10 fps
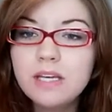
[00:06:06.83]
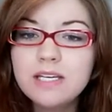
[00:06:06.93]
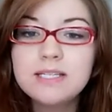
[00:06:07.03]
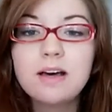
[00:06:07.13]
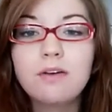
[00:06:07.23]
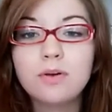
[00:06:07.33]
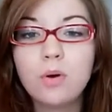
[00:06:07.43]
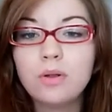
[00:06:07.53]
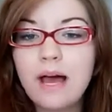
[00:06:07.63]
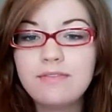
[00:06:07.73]
you still have your
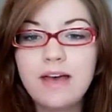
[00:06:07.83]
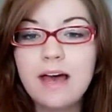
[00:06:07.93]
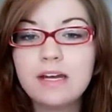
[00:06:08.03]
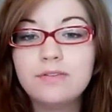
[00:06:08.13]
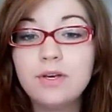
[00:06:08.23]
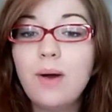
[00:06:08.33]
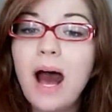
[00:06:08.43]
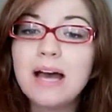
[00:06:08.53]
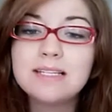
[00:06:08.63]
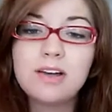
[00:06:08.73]
whole life ahead of you.
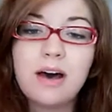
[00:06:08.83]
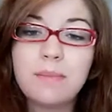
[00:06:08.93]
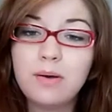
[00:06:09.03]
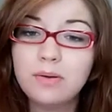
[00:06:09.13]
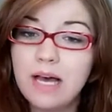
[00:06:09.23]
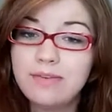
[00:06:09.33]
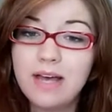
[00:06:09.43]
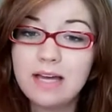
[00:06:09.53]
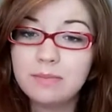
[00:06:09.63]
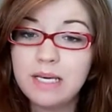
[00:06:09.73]
I still have my whole life
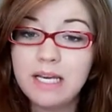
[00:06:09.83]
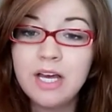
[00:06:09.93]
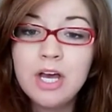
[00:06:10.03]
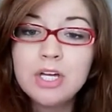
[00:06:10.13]
ahead of me.